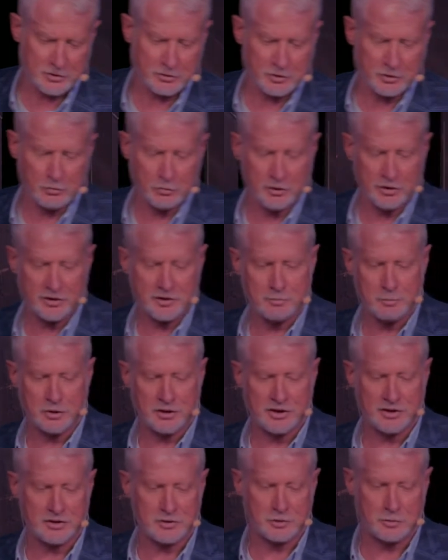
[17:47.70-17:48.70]
or you want to put
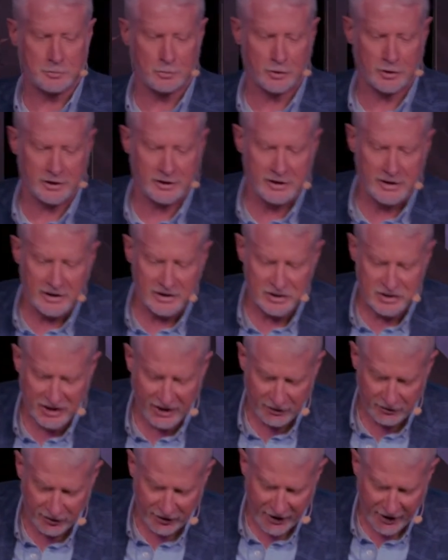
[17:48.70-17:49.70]
this in your brain,
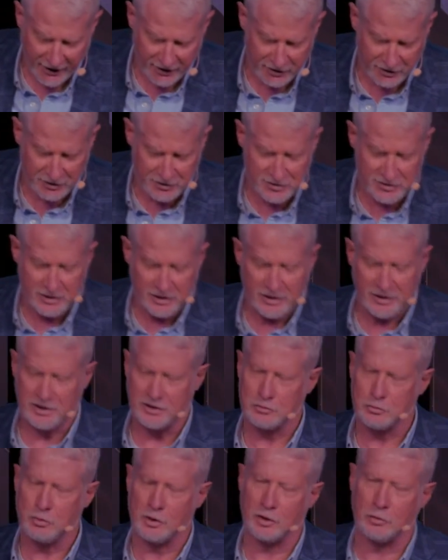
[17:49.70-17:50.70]
childlikeness
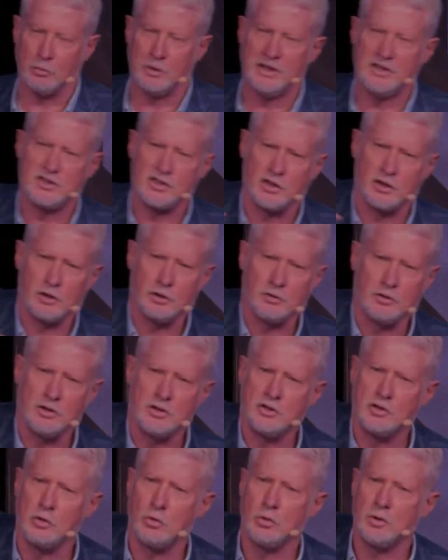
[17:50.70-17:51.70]
is where we turn
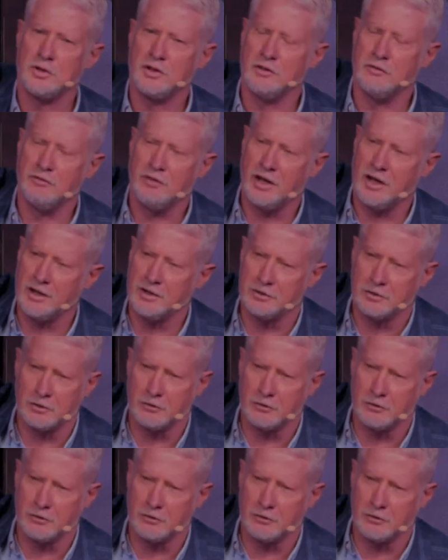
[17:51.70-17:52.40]
toward the Father